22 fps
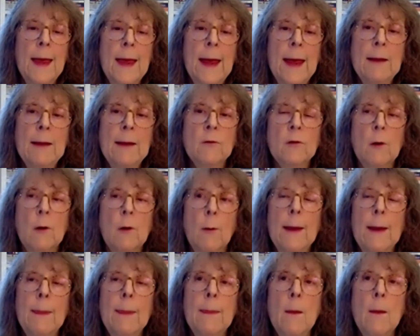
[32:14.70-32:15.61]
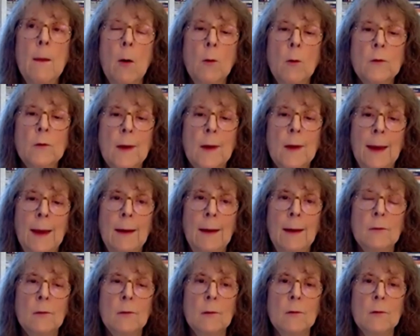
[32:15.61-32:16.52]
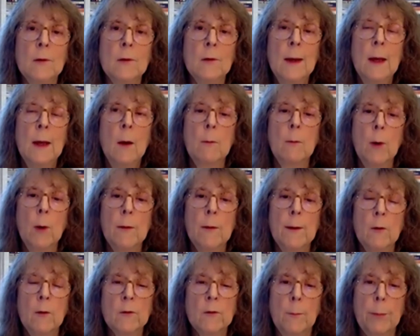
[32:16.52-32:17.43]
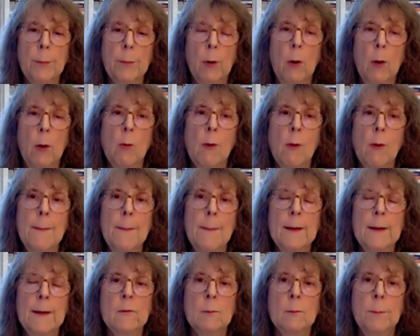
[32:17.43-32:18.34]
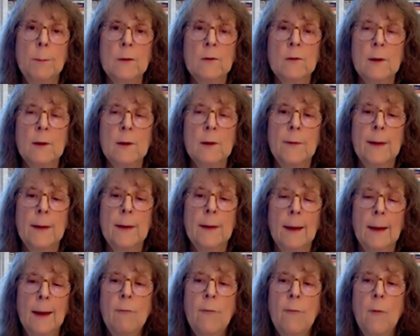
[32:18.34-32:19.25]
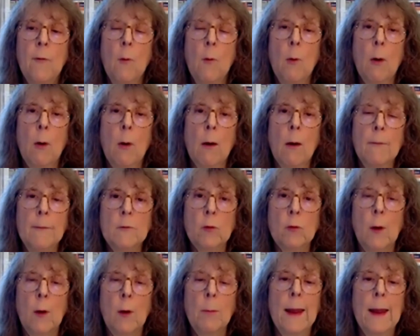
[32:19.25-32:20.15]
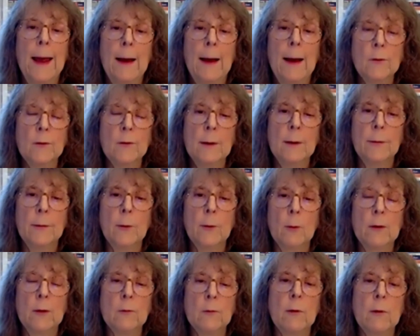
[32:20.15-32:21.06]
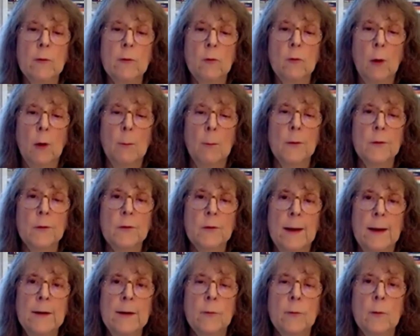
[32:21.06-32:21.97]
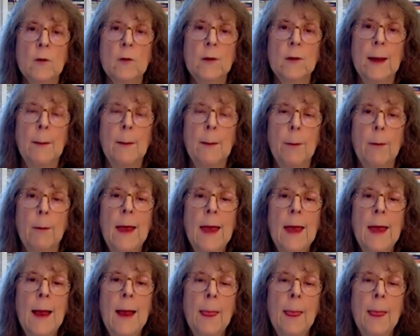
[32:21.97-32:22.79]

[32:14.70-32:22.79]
And so in those cases where there's a program that's specific for troubled housing authorities or troubled sites, for example,